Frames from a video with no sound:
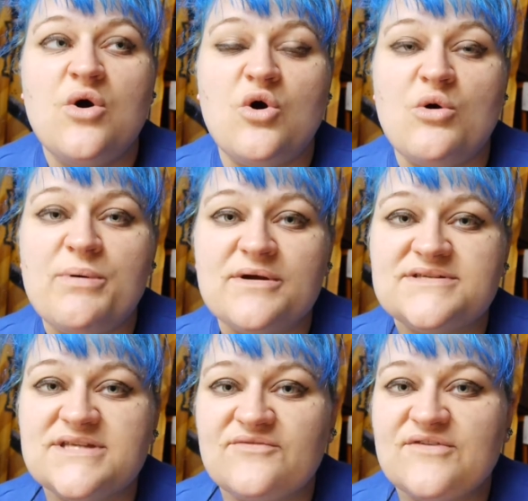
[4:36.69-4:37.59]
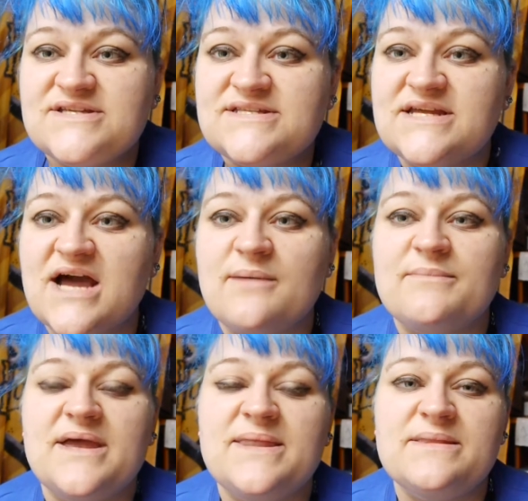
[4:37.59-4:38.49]
or books that have recently
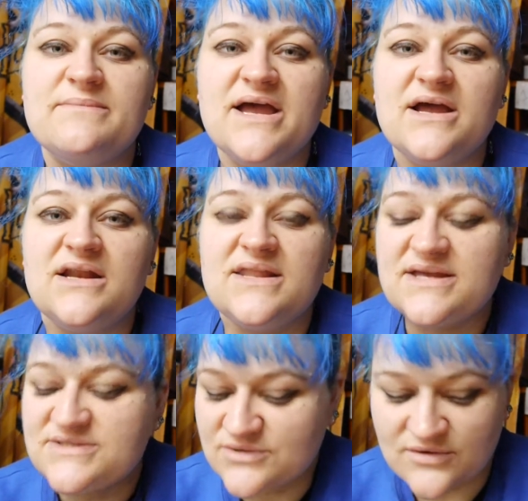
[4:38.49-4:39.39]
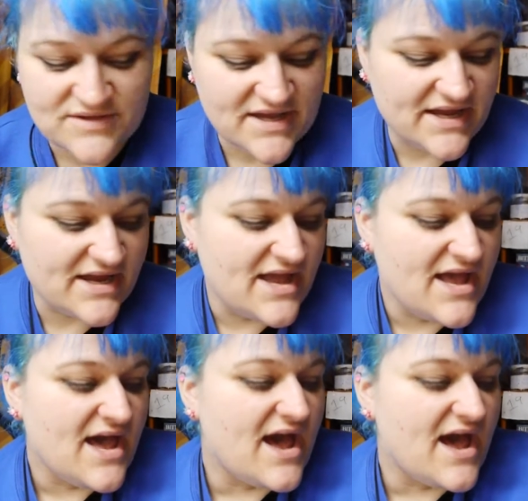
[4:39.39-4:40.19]
come in the mail and that sort of thing,